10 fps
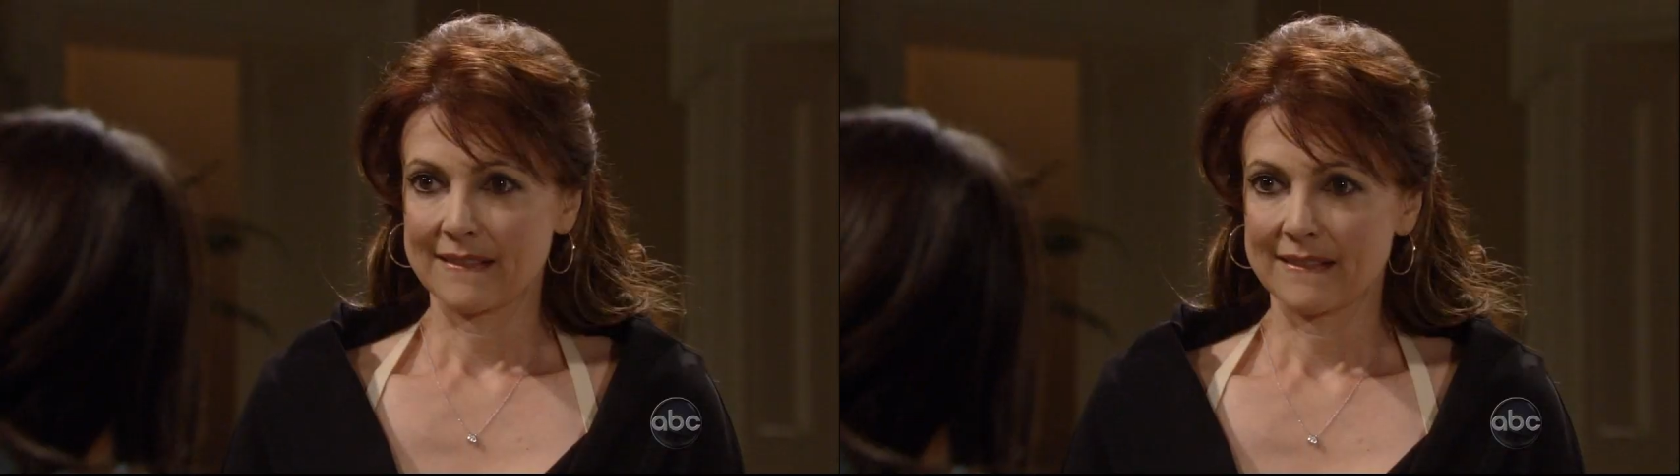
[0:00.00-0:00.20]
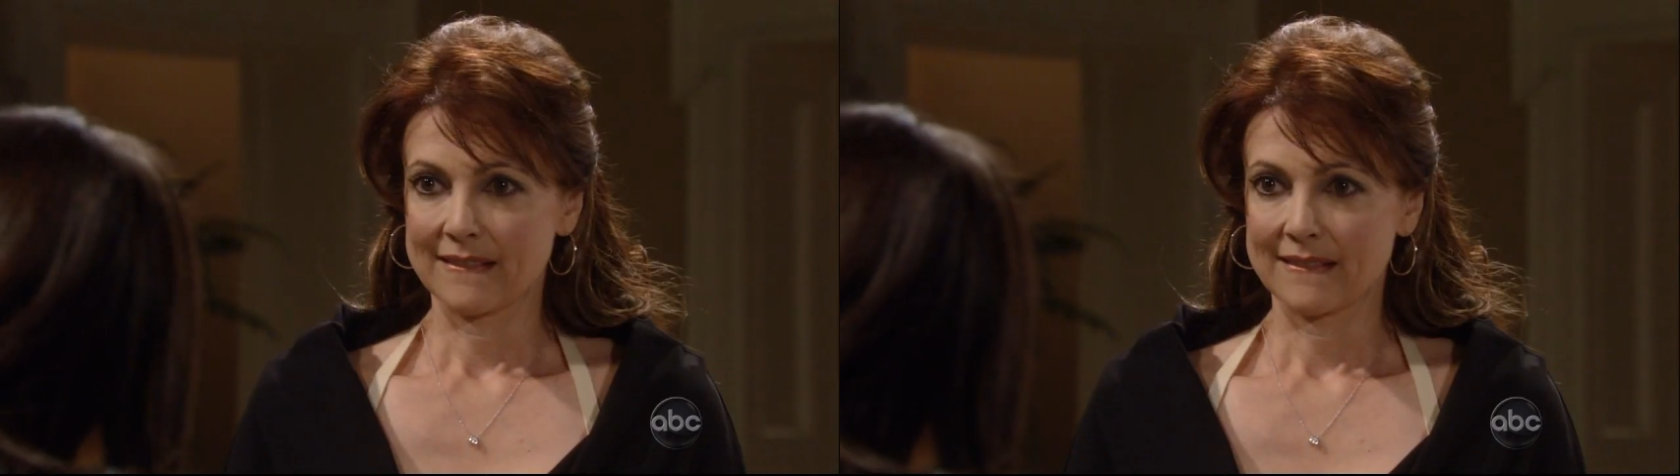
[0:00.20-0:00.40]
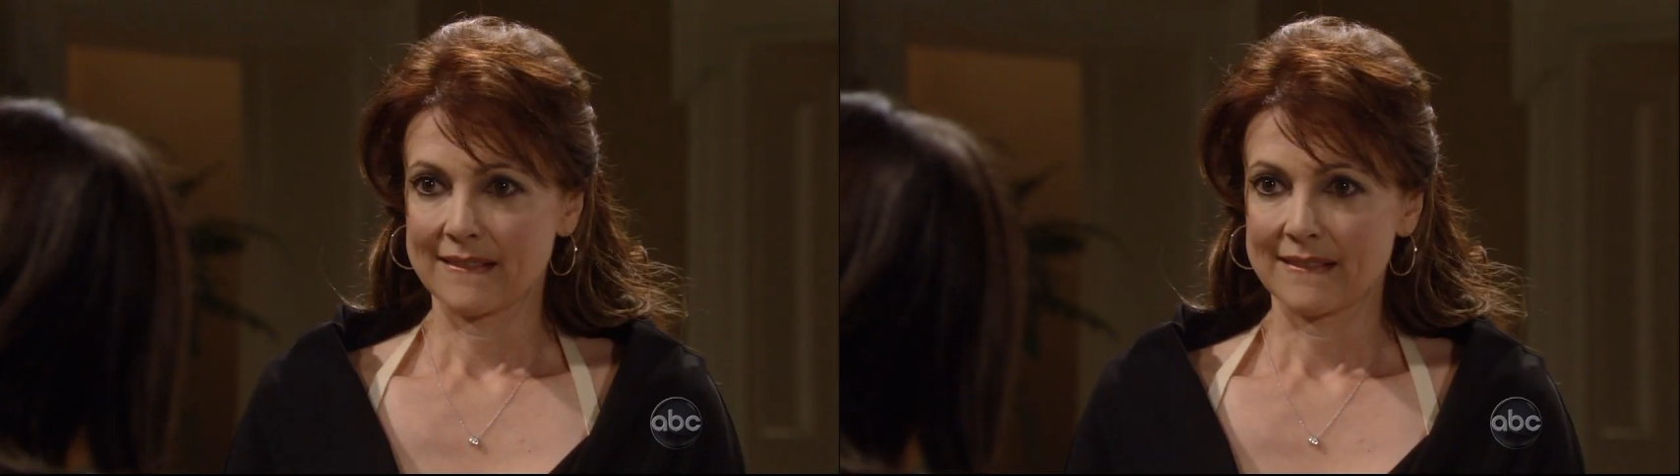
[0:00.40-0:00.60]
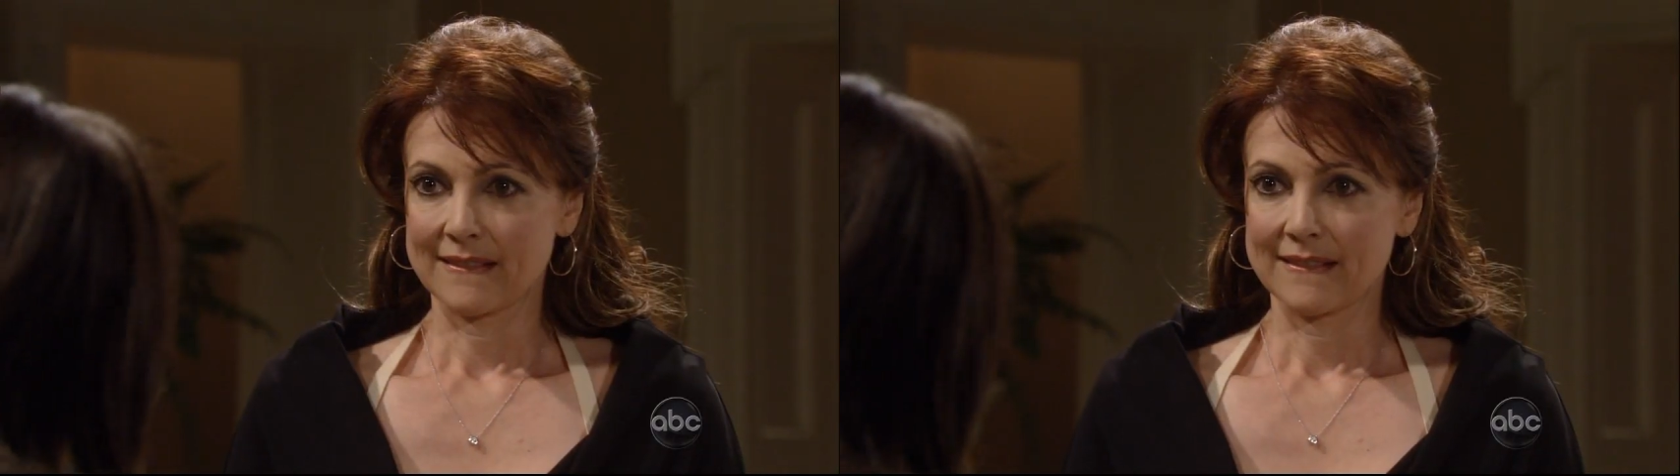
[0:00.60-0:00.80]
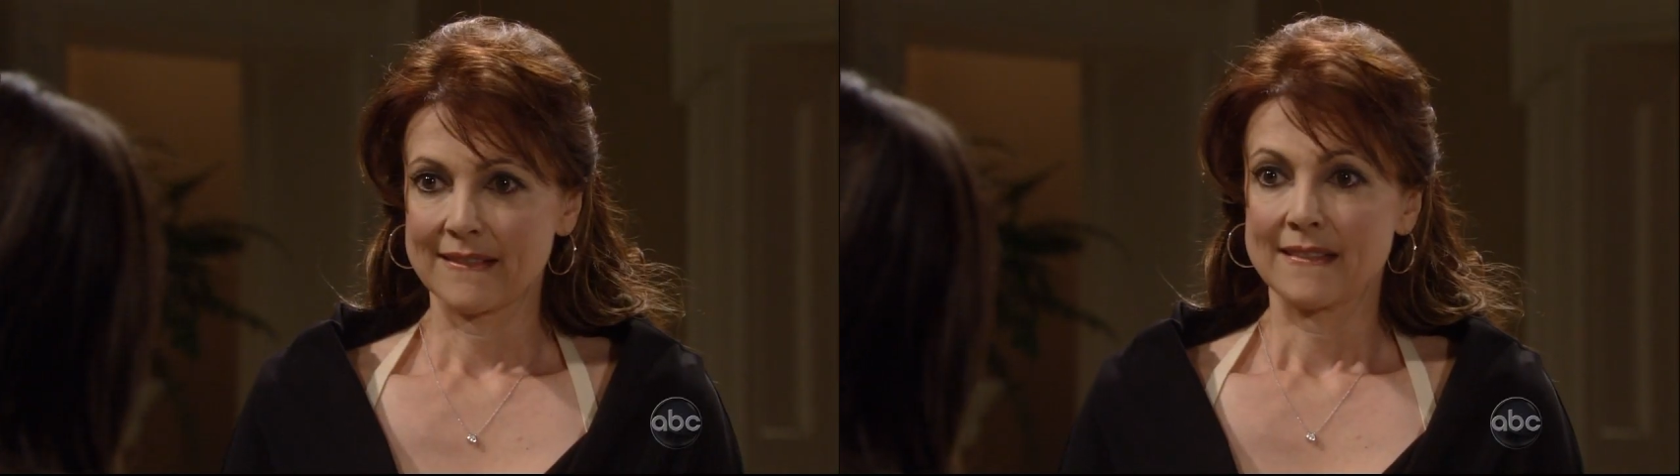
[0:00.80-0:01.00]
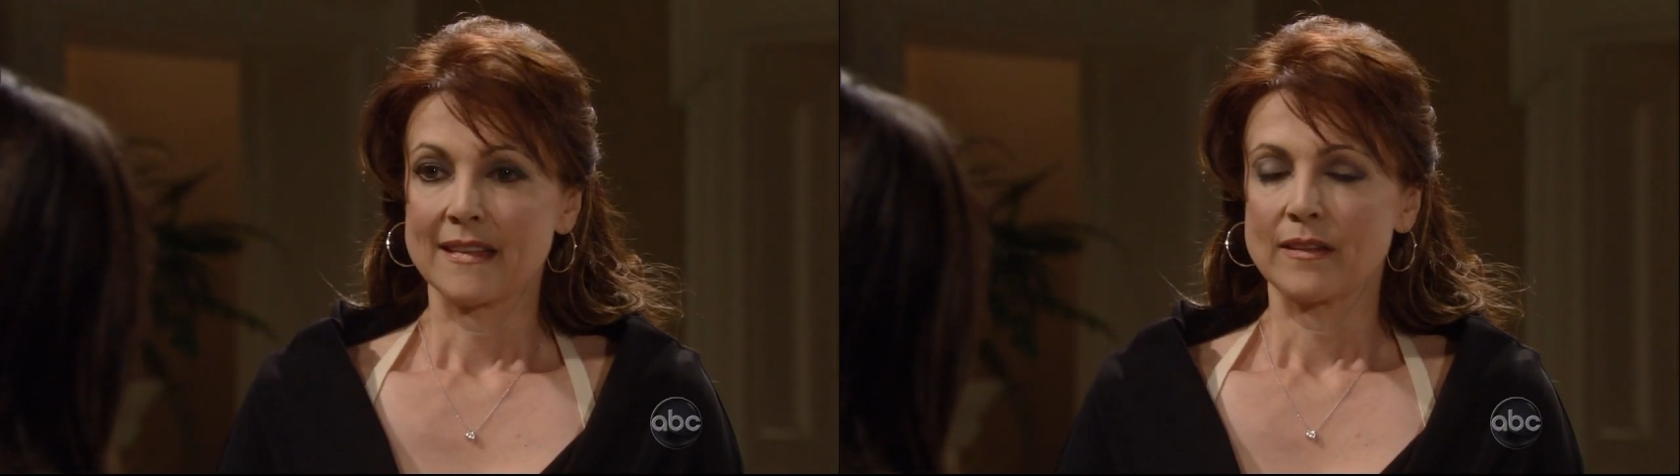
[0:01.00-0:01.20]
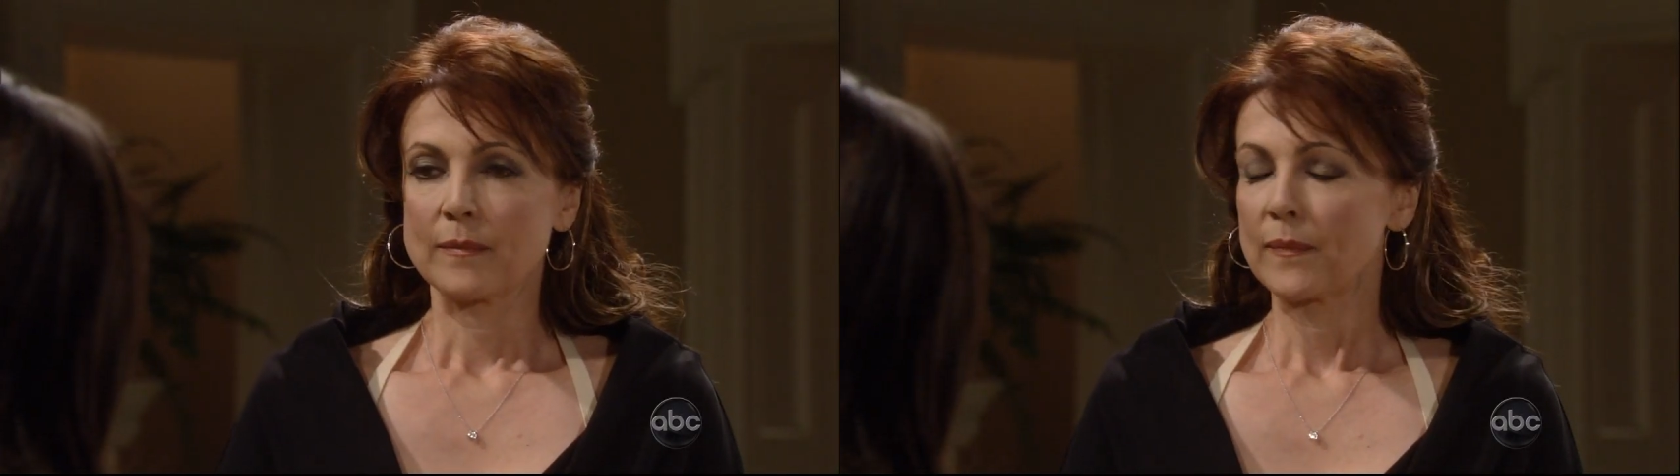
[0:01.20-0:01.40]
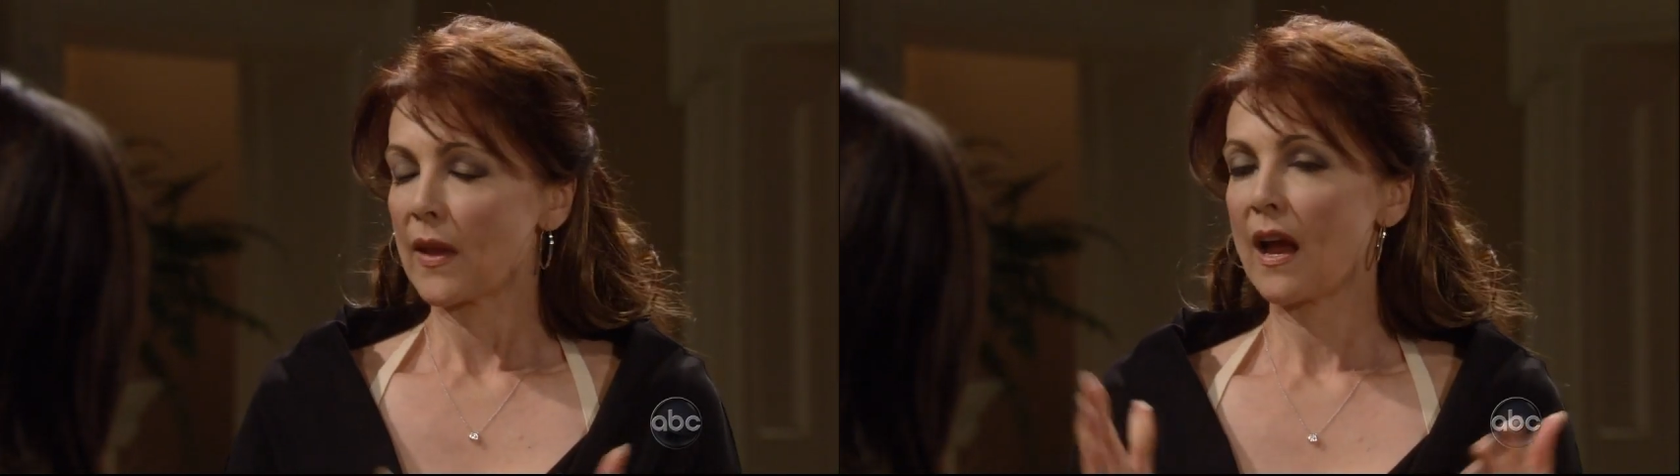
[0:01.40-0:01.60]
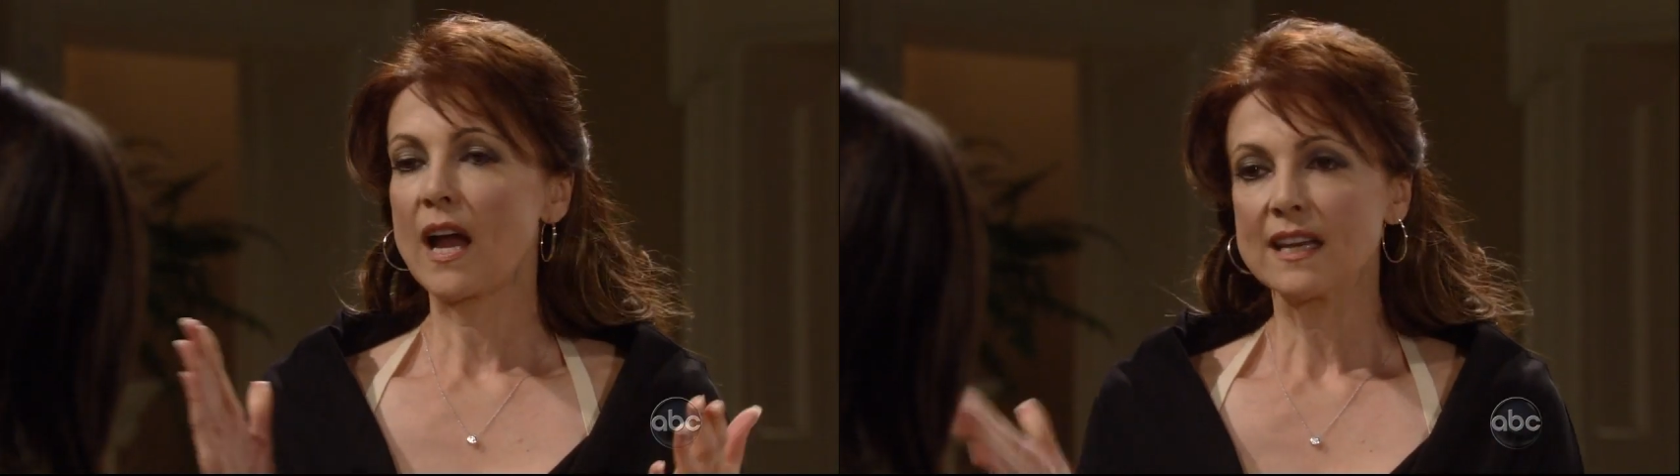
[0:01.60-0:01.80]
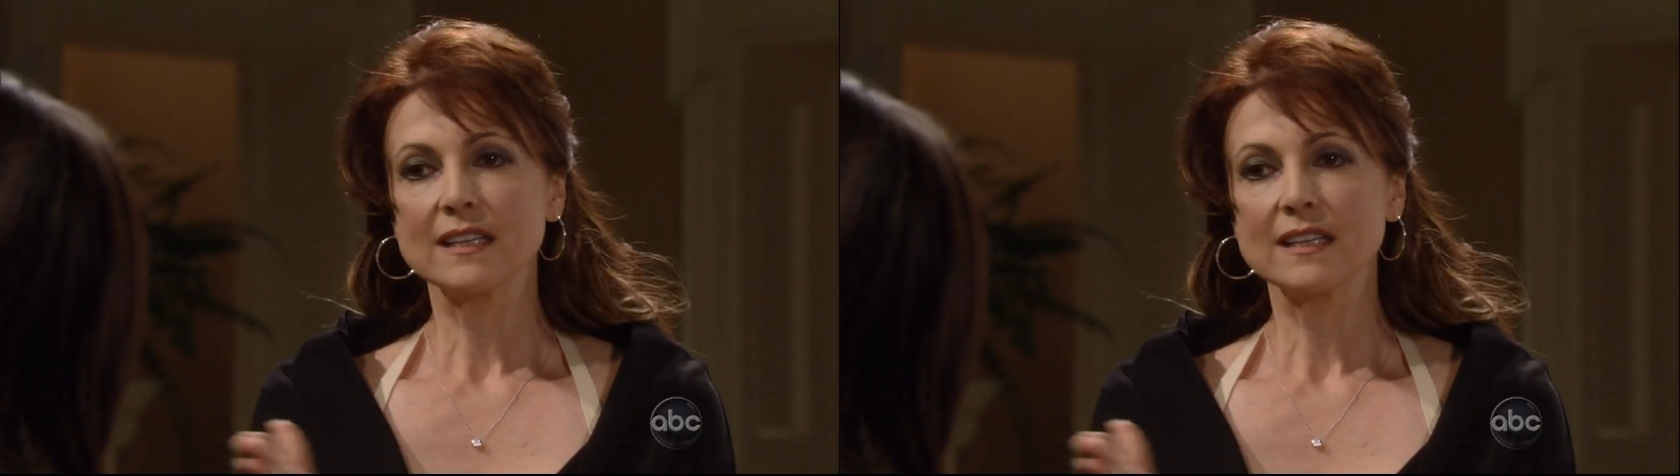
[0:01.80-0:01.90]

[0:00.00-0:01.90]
go. I